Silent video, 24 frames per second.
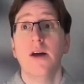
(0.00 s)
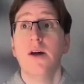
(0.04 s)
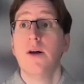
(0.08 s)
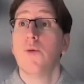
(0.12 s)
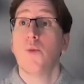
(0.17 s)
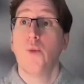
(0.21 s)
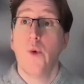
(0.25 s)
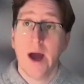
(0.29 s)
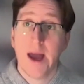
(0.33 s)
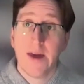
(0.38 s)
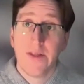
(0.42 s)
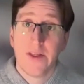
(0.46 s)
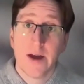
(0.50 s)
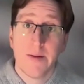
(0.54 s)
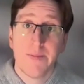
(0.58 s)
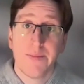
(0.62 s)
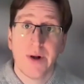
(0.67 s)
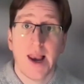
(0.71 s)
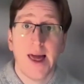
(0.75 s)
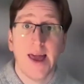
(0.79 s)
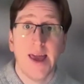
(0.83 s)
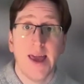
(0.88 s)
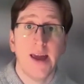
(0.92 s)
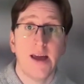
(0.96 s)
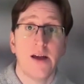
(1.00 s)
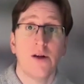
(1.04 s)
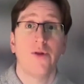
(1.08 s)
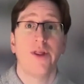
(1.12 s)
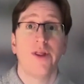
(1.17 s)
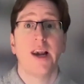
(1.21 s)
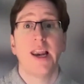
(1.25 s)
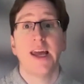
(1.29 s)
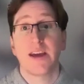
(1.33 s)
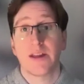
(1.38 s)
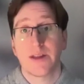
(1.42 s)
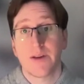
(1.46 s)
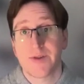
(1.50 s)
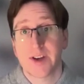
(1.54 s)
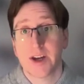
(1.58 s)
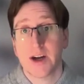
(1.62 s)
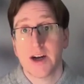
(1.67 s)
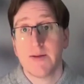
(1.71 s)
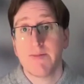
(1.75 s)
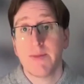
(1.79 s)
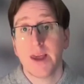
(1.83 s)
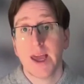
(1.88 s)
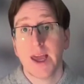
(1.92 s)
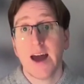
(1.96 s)
where they're playing or the length of
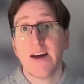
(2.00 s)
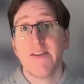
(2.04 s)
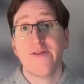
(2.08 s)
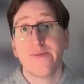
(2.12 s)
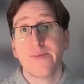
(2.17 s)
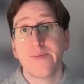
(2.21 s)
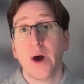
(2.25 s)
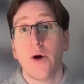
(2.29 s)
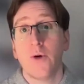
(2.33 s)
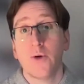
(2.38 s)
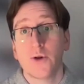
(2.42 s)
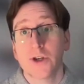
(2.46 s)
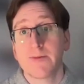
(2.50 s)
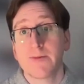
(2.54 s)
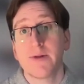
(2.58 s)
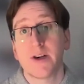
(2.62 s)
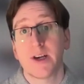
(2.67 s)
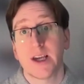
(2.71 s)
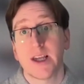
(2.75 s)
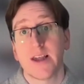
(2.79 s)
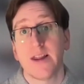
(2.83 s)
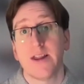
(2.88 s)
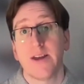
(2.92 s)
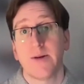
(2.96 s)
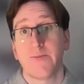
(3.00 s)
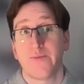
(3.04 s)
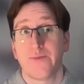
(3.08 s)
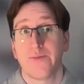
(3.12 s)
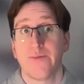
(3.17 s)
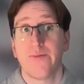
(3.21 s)
time they have, but ultimately the